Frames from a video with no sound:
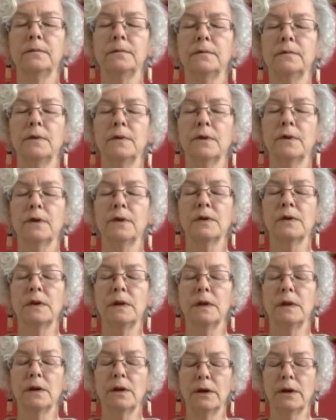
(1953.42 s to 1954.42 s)

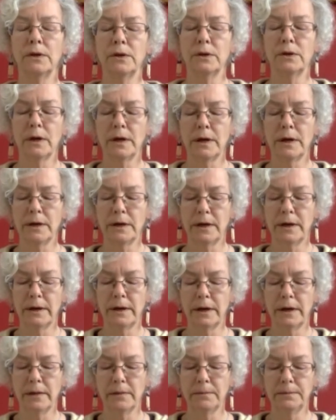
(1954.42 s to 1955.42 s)
Focusing on your heart
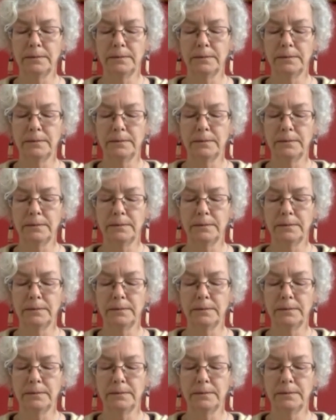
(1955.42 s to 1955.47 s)
area.